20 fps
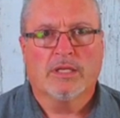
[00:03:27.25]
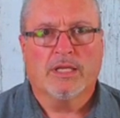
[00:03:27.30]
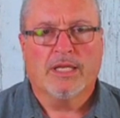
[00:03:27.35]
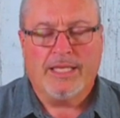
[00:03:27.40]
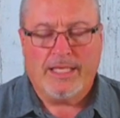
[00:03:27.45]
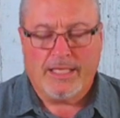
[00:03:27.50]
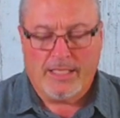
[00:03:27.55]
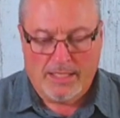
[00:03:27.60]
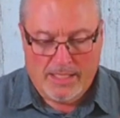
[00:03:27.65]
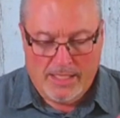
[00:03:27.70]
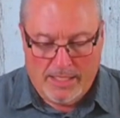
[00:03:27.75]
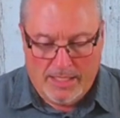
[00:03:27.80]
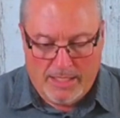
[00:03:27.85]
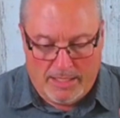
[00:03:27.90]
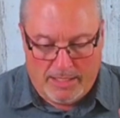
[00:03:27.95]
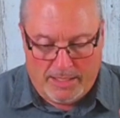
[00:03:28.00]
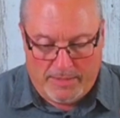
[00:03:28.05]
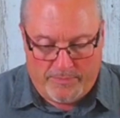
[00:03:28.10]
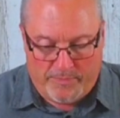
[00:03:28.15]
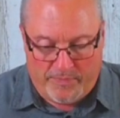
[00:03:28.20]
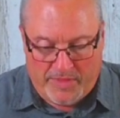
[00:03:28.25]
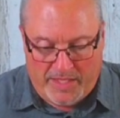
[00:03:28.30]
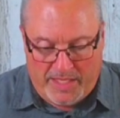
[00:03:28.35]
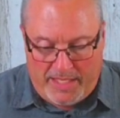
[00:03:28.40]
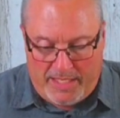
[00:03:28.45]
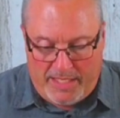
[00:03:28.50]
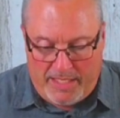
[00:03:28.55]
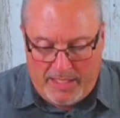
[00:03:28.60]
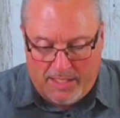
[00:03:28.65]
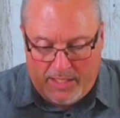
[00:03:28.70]
He
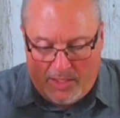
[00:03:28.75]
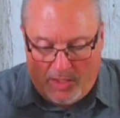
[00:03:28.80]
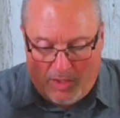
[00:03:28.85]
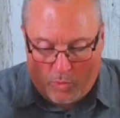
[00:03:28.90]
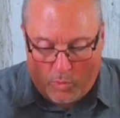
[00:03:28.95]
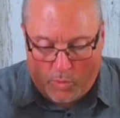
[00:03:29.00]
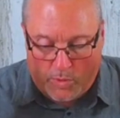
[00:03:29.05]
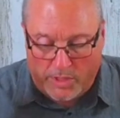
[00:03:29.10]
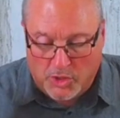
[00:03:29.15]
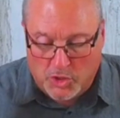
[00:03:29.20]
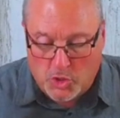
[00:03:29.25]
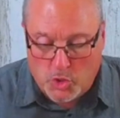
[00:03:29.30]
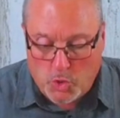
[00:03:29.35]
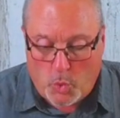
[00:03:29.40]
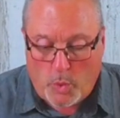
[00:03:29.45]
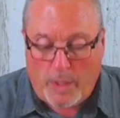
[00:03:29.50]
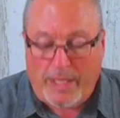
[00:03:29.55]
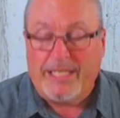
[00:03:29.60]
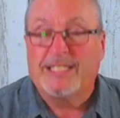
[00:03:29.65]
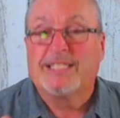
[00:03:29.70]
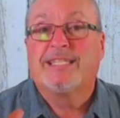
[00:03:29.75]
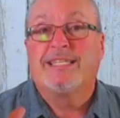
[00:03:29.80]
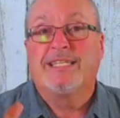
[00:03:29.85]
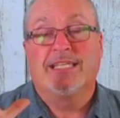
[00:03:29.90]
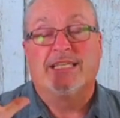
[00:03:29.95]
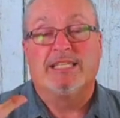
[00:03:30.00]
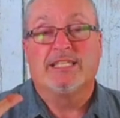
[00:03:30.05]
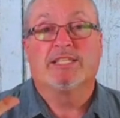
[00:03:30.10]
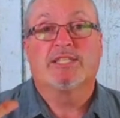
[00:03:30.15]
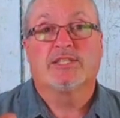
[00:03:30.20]

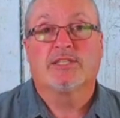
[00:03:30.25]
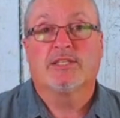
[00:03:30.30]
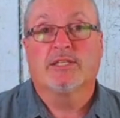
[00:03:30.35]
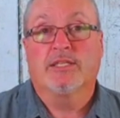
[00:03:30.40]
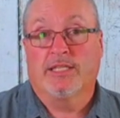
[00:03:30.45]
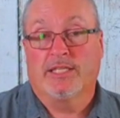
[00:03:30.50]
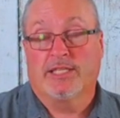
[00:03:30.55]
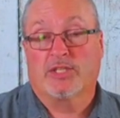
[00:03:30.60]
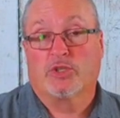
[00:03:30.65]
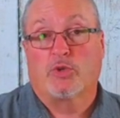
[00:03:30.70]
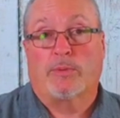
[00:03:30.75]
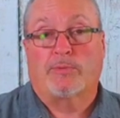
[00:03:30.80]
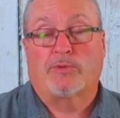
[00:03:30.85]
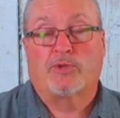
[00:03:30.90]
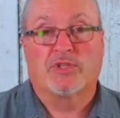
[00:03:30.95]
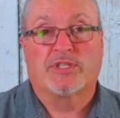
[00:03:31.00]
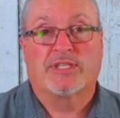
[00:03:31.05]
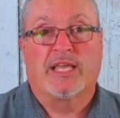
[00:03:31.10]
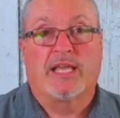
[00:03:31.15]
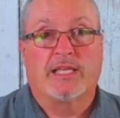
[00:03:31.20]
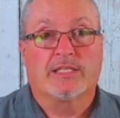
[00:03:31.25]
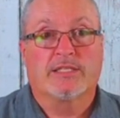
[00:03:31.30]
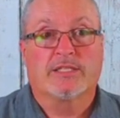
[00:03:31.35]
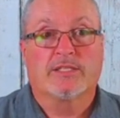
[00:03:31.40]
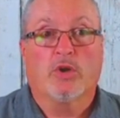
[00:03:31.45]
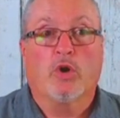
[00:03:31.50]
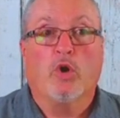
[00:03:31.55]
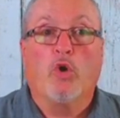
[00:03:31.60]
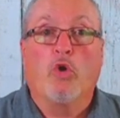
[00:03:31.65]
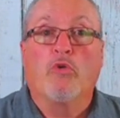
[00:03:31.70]
rejoices, the scripture says,
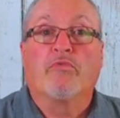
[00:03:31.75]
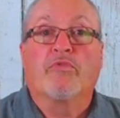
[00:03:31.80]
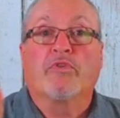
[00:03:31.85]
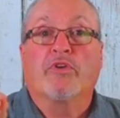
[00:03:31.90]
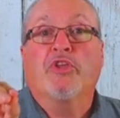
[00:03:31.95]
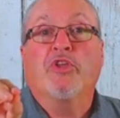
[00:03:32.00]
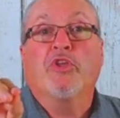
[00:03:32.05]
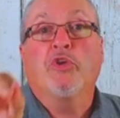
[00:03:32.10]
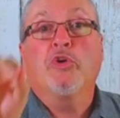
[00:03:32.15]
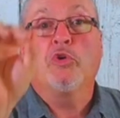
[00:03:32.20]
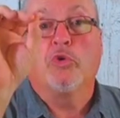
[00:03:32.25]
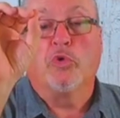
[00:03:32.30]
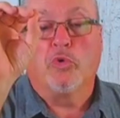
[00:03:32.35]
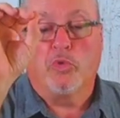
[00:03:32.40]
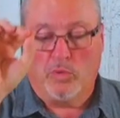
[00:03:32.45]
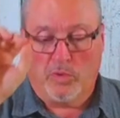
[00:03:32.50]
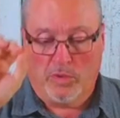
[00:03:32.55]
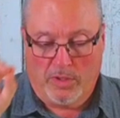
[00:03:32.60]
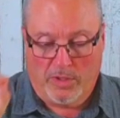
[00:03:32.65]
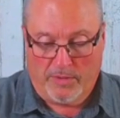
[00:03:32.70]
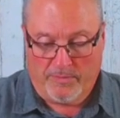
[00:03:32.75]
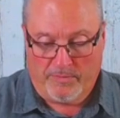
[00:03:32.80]
over you